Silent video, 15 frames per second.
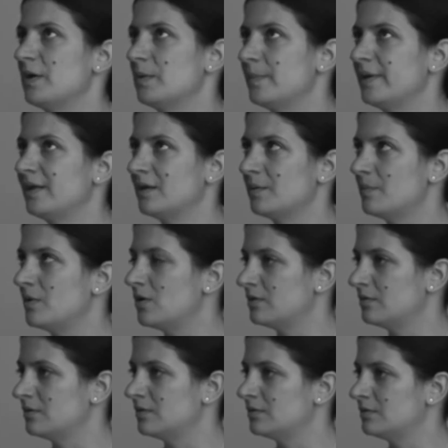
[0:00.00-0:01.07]
being a
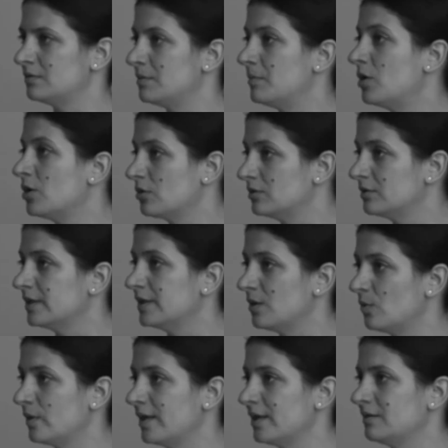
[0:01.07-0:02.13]
model in a
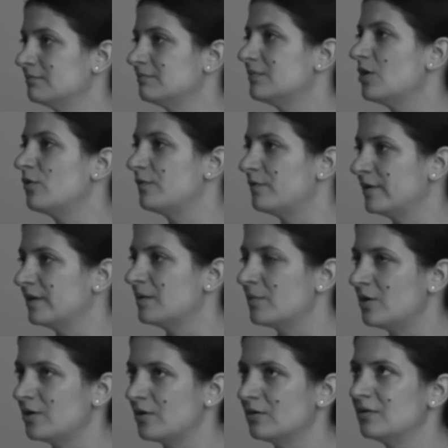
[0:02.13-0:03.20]
way, offering a
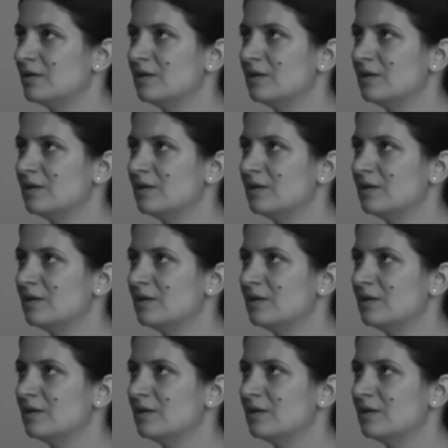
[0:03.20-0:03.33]
model,